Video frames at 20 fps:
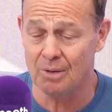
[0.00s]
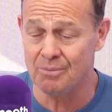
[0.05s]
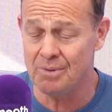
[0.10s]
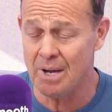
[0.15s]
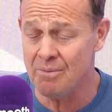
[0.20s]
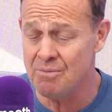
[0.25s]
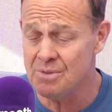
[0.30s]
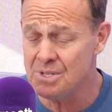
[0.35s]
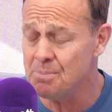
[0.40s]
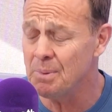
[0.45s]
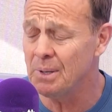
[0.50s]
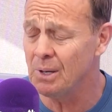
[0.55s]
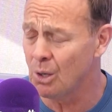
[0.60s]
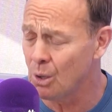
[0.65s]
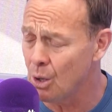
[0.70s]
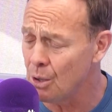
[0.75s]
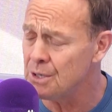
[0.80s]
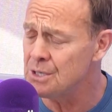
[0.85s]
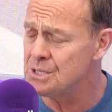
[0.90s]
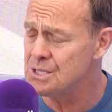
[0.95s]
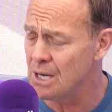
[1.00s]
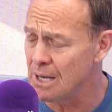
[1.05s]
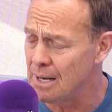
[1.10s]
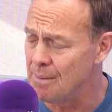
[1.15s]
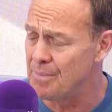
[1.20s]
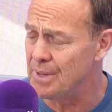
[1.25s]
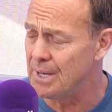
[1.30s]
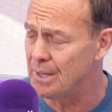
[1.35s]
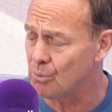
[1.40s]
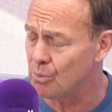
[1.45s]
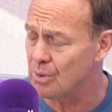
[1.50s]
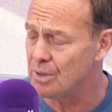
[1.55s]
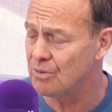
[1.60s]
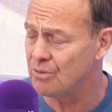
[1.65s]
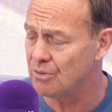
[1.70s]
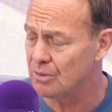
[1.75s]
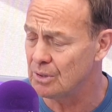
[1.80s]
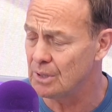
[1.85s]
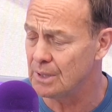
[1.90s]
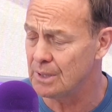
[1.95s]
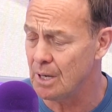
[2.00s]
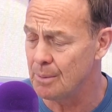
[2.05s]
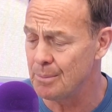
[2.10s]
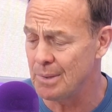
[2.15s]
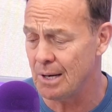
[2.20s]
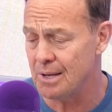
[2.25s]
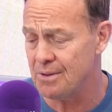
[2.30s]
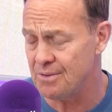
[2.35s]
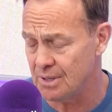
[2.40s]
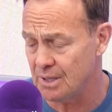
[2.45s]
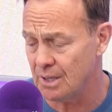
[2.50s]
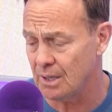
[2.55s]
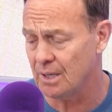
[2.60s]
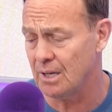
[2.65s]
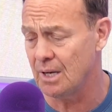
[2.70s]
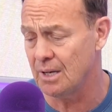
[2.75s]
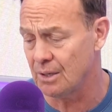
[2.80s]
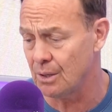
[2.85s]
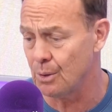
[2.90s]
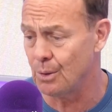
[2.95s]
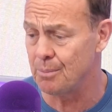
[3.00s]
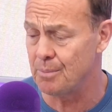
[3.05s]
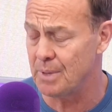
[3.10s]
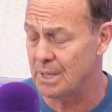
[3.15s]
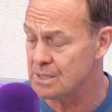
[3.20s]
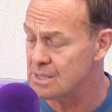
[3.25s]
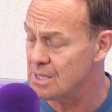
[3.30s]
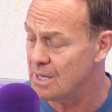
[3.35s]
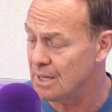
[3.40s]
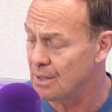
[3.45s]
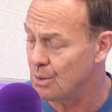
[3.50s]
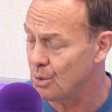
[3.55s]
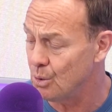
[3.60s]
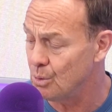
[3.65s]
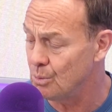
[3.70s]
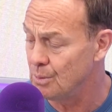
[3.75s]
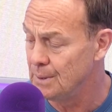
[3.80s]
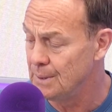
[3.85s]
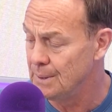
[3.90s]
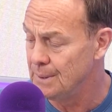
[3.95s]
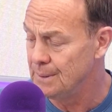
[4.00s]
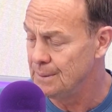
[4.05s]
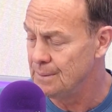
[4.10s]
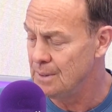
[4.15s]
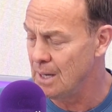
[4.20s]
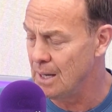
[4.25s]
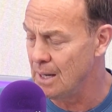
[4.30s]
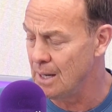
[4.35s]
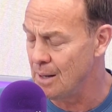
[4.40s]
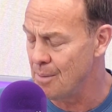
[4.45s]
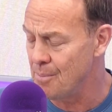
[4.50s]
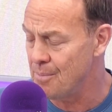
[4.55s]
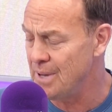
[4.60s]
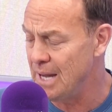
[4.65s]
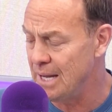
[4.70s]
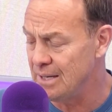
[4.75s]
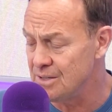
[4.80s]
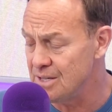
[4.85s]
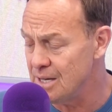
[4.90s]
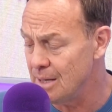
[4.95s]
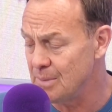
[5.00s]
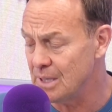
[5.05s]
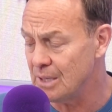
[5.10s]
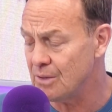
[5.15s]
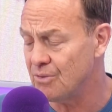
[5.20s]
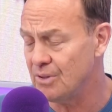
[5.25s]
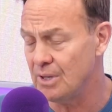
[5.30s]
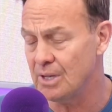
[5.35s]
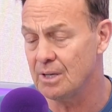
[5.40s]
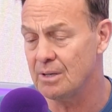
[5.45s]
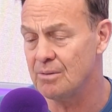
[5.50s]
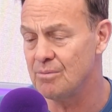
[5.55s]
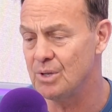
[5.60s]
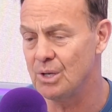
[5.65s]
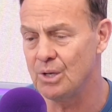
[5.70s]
I haven't spent a lot of time there recently. I mean, I think, again, going back to that whole pandemic thing,